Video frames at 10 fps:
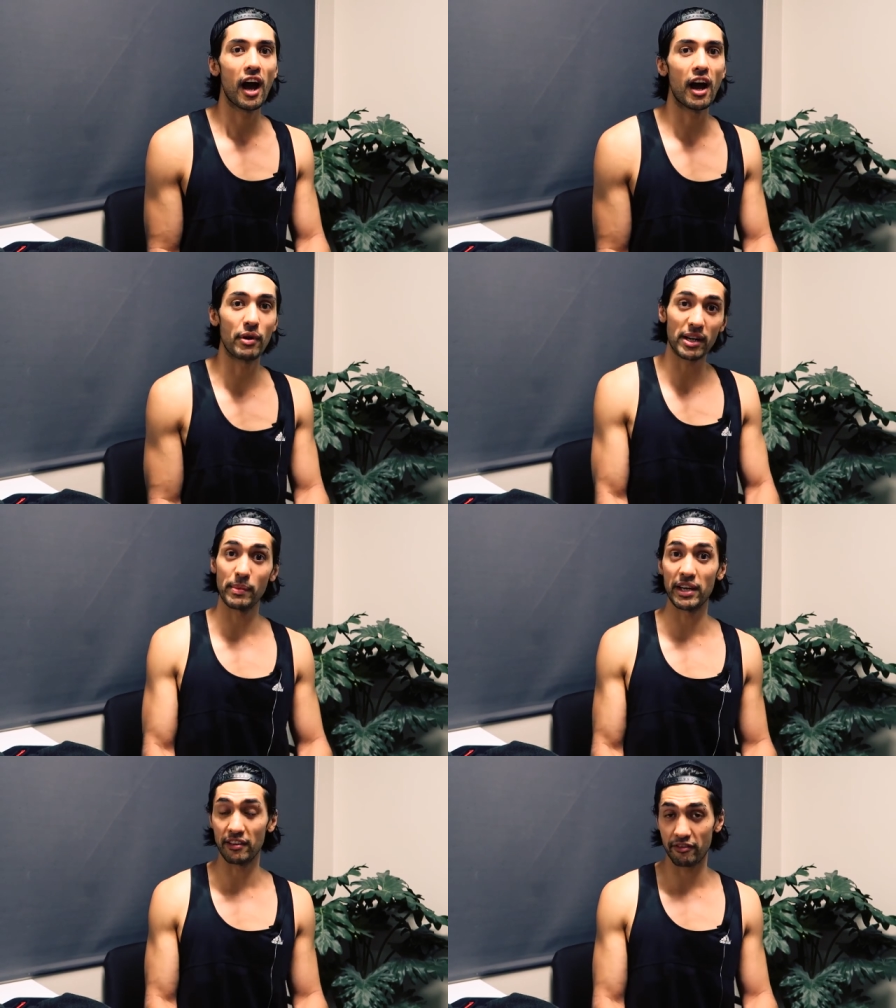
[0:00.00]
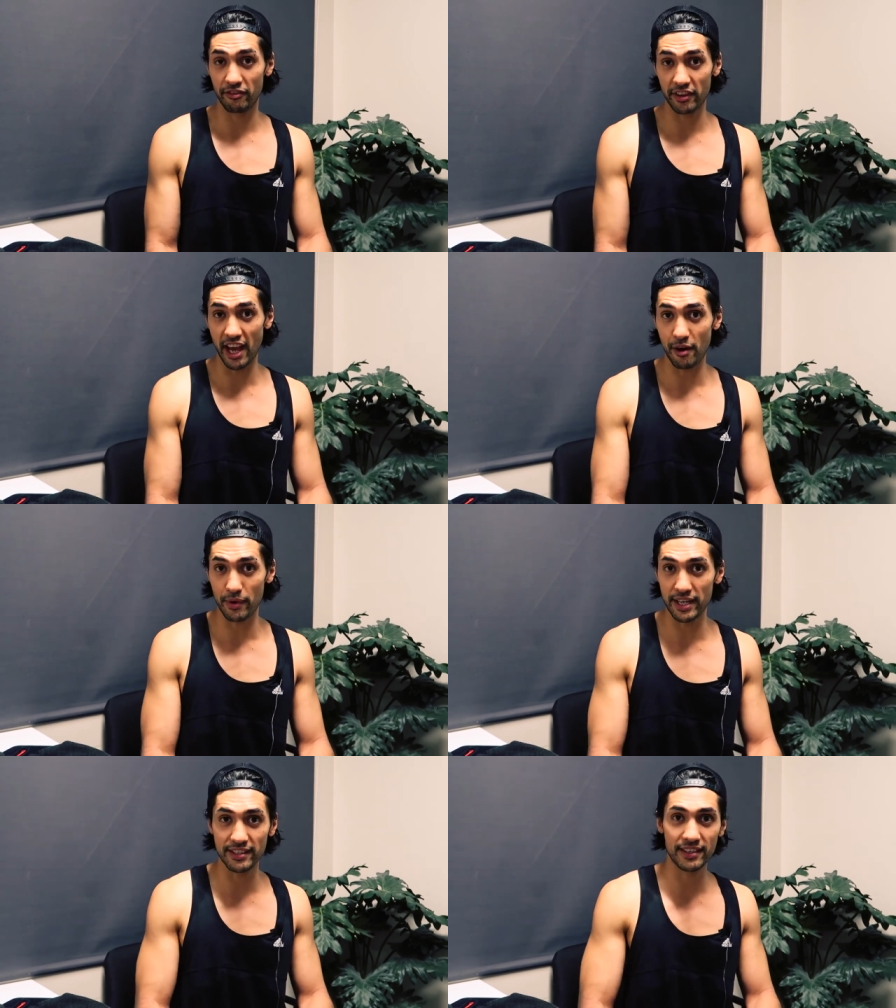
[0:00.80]
I recommend it for that
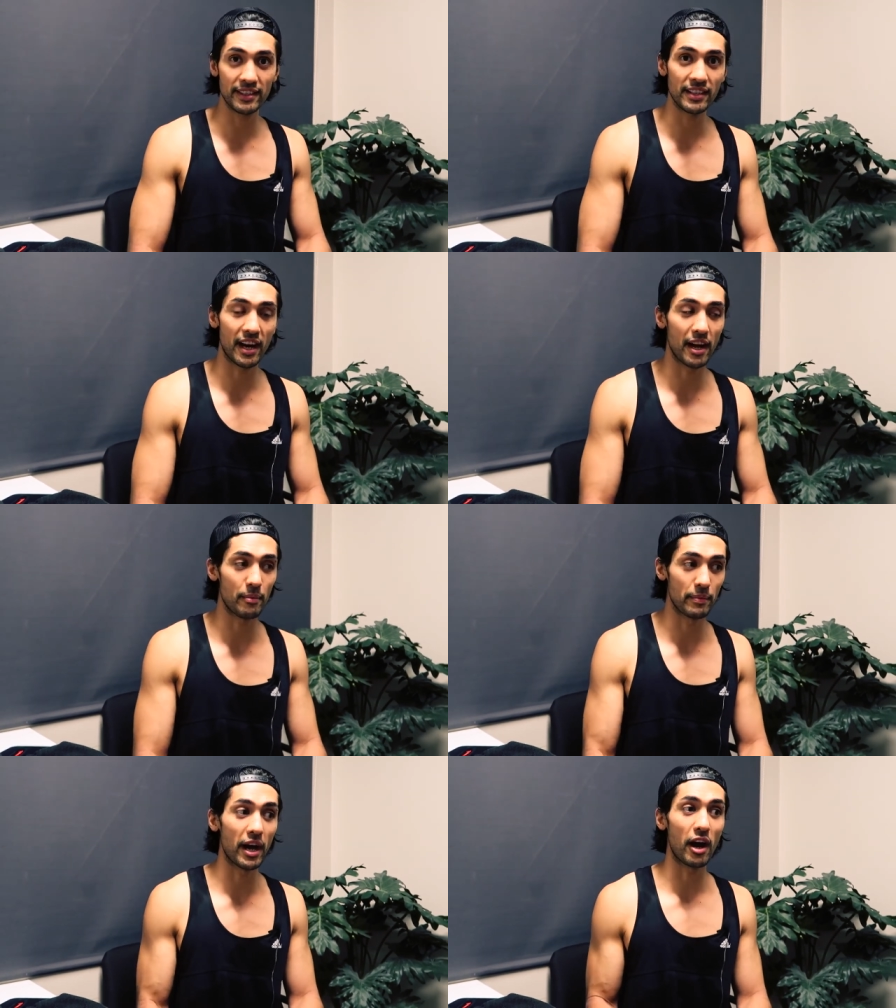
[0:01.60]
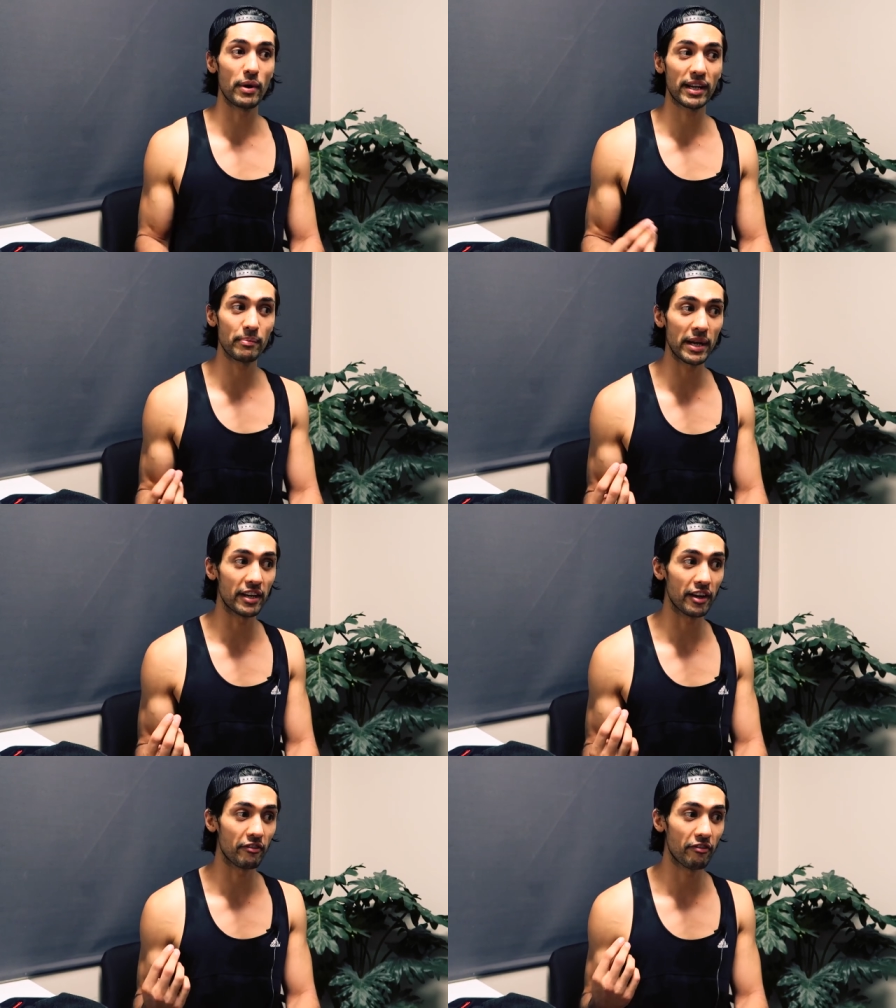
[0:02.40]
reason. Um, I recommend
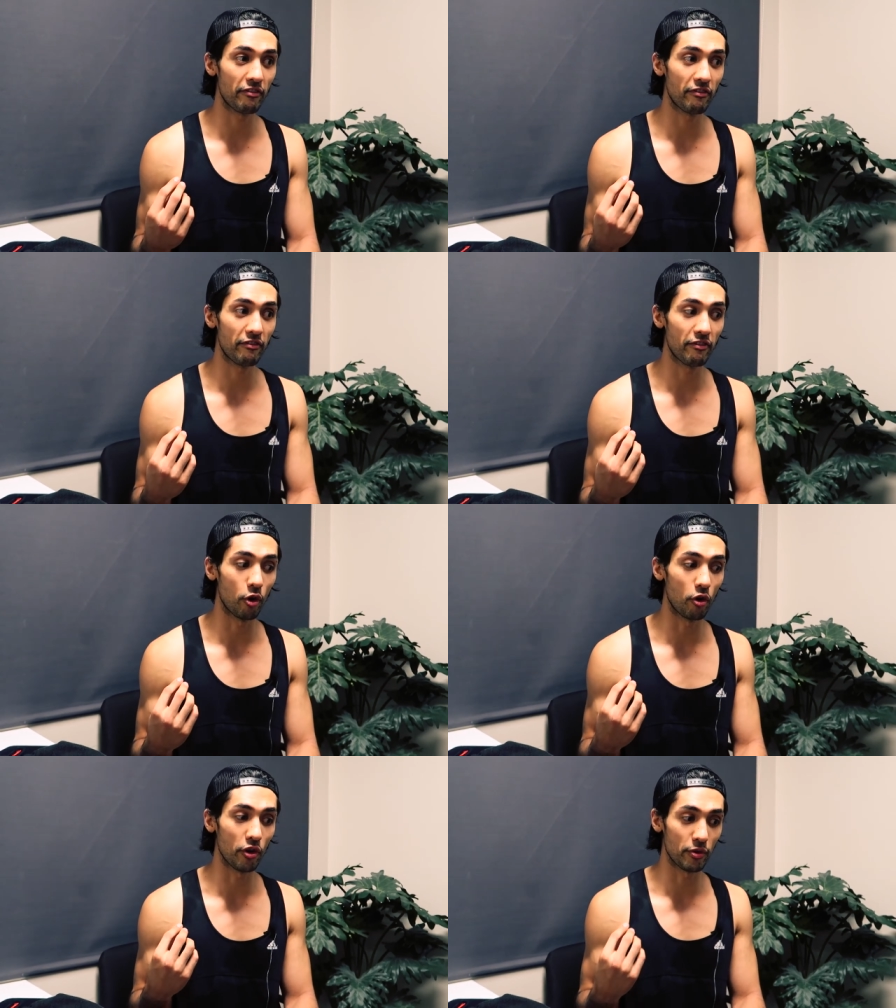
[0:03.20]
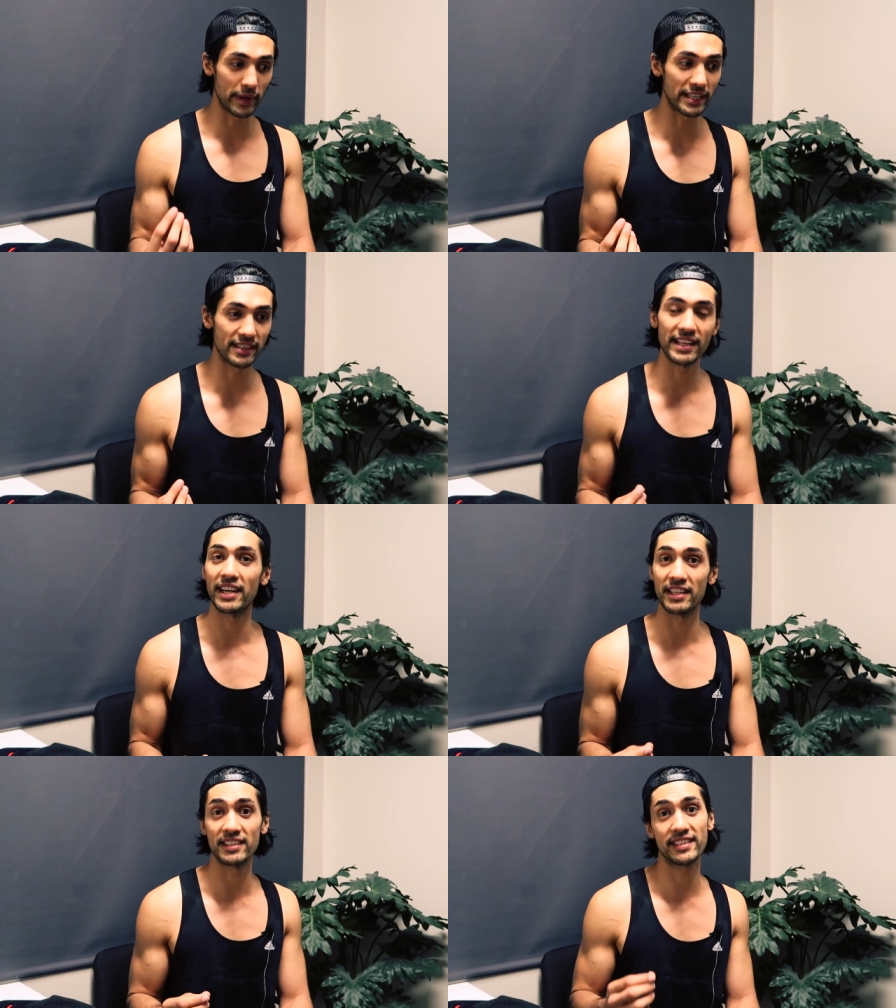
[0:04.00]
it for the reason that
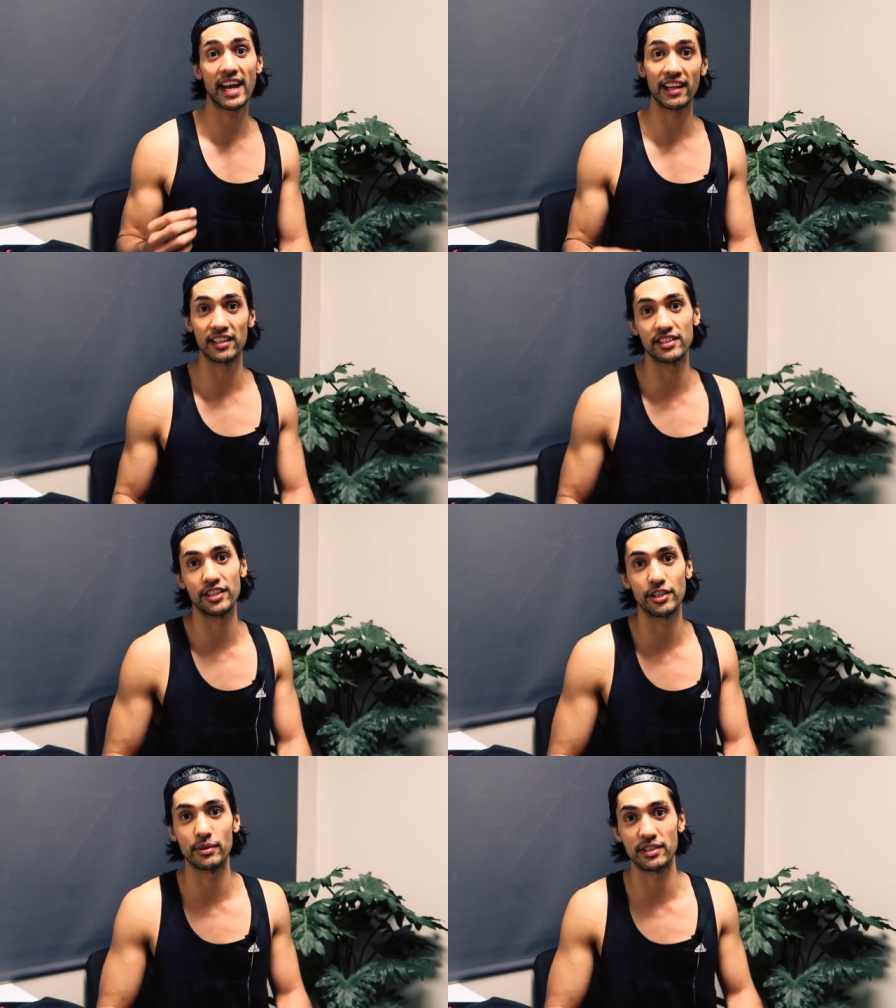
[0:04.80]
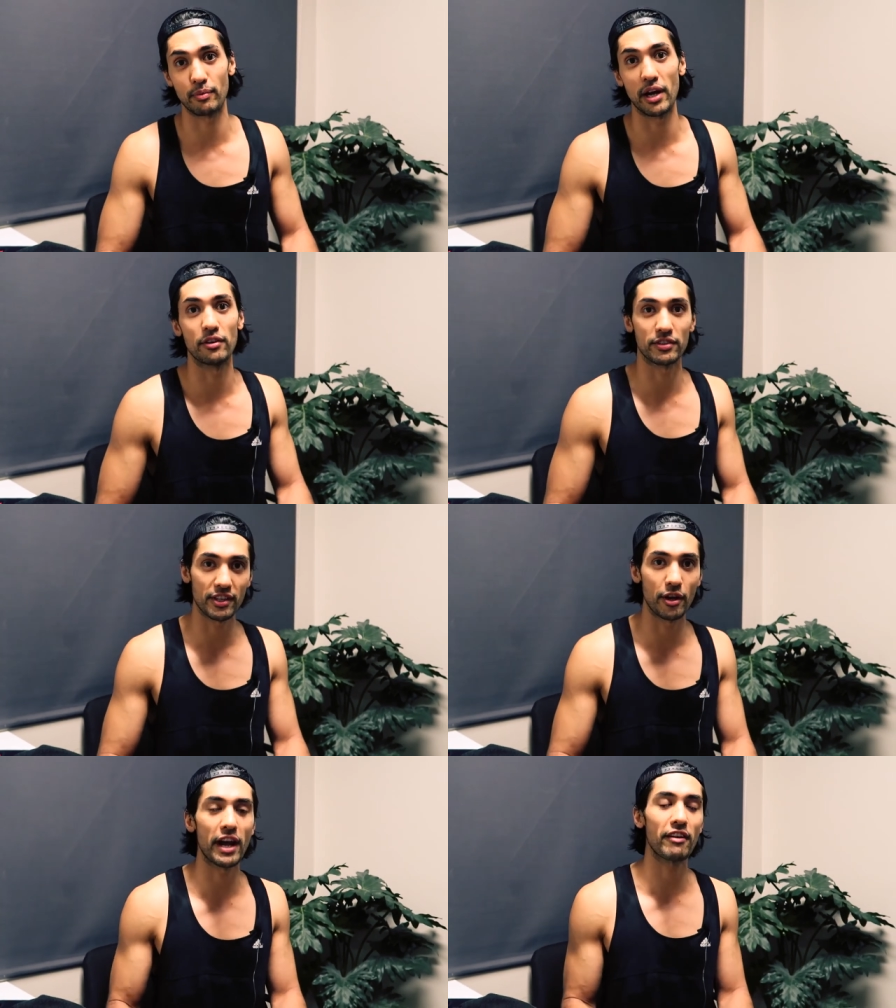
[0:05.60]
it is tailored to you as well.
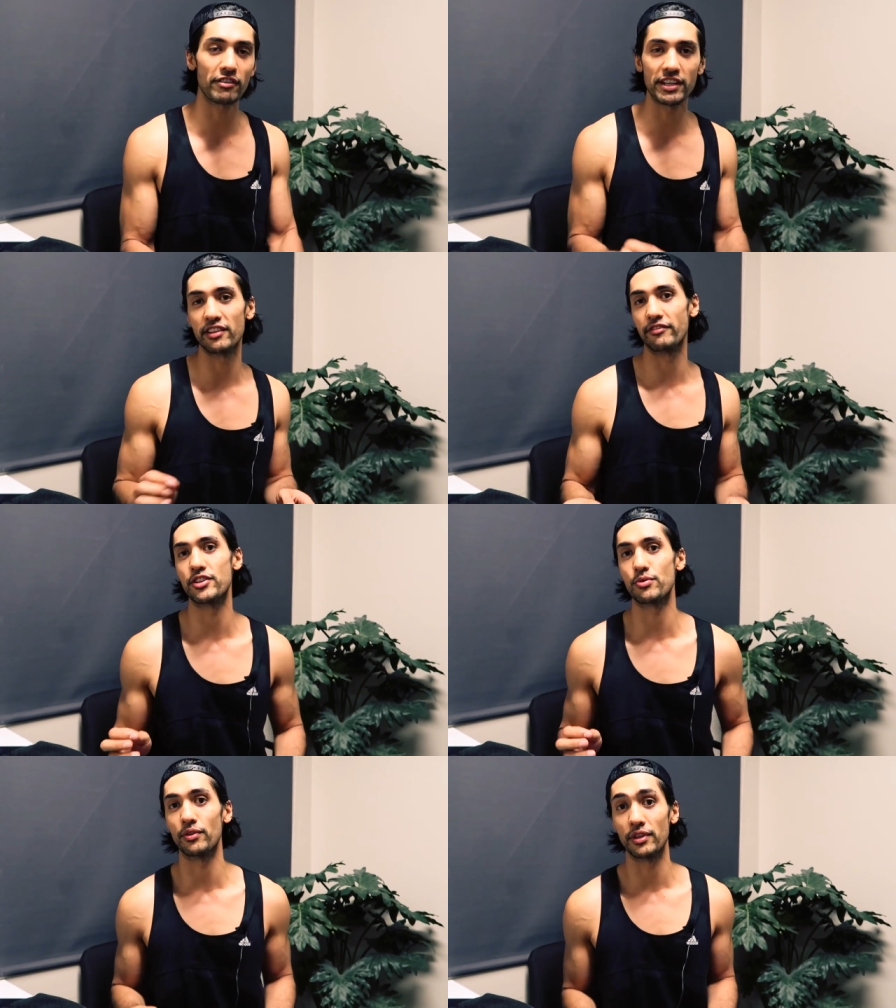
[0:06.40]
So every individual